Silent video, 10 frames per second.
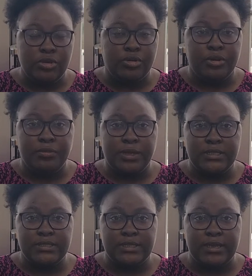Who you
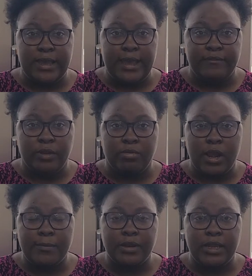want to have your
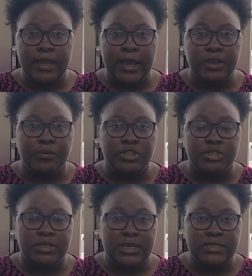property, how you want
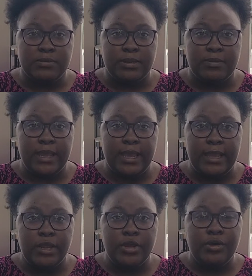your debts to be
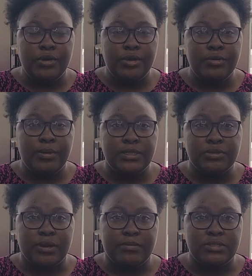paid, who you want
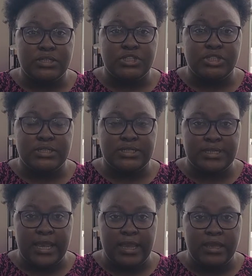to represent your
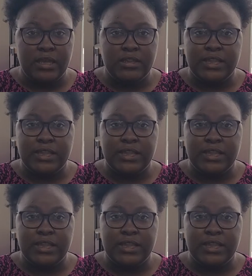estate.